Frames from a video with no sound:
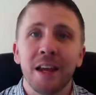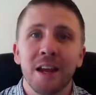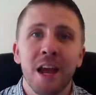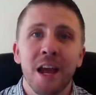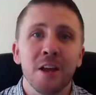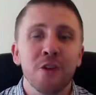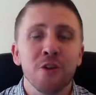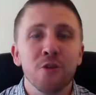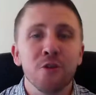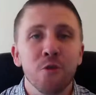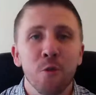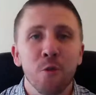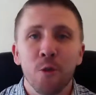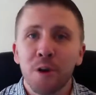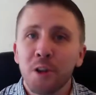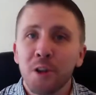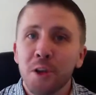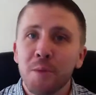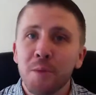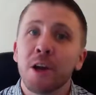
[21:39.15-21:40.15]
And you've
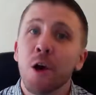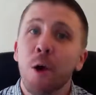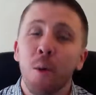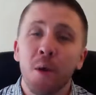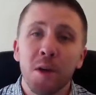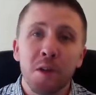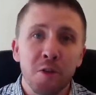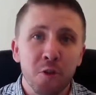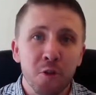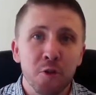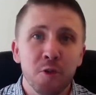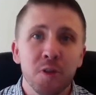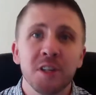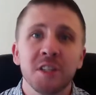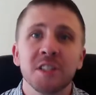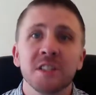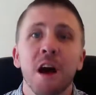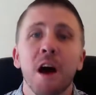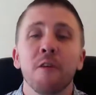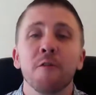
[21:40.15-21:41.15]
really been going through
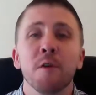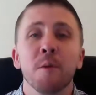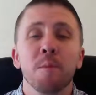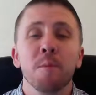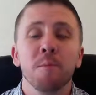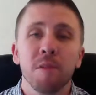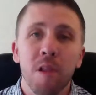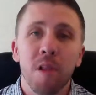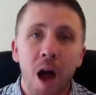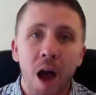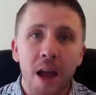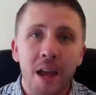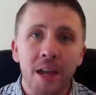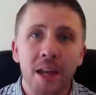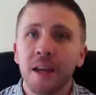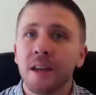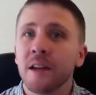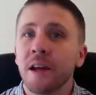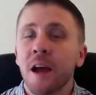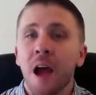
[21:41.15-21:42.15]
the stuff,
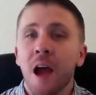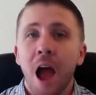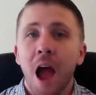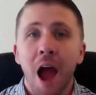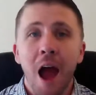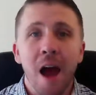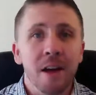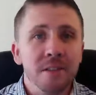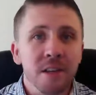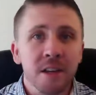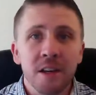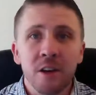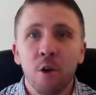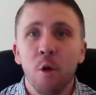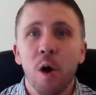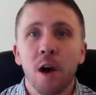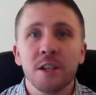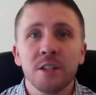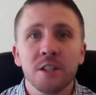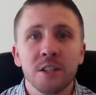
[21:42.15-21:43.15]
applying it,
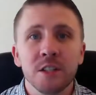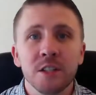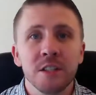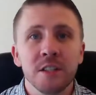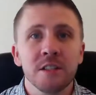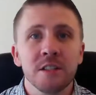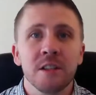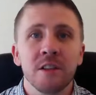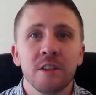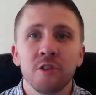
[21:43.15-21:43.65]
asking questions.